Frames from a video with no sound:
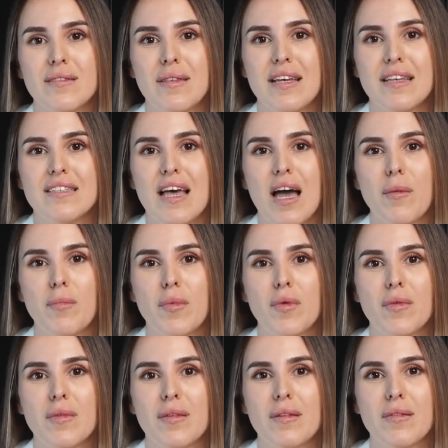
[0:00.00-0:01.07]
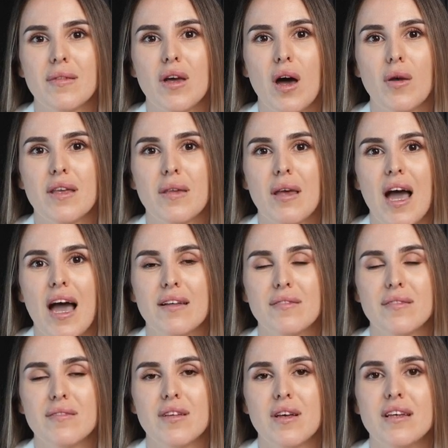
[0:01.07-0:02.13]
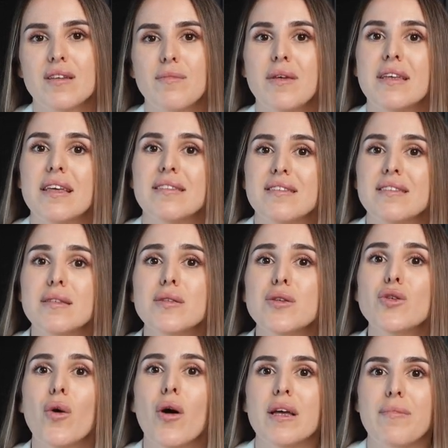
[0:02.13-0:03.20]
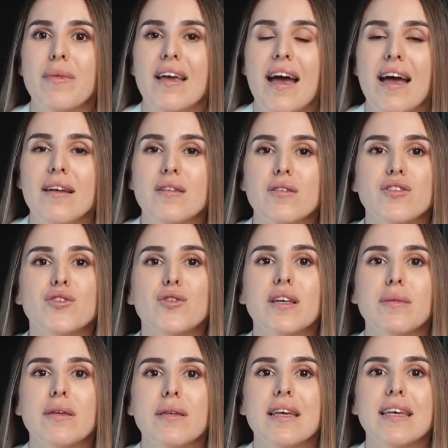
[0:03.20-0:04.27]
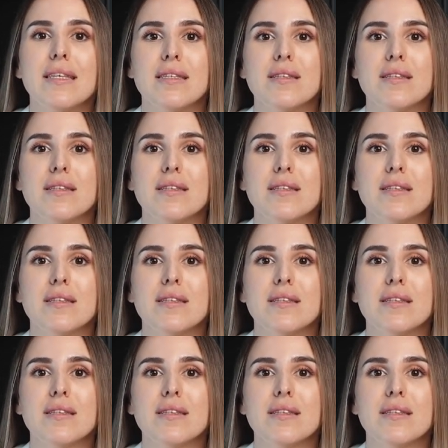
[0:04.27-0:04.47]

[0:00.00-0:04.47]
Example: going live in 30 minutes, join me at your streaming link.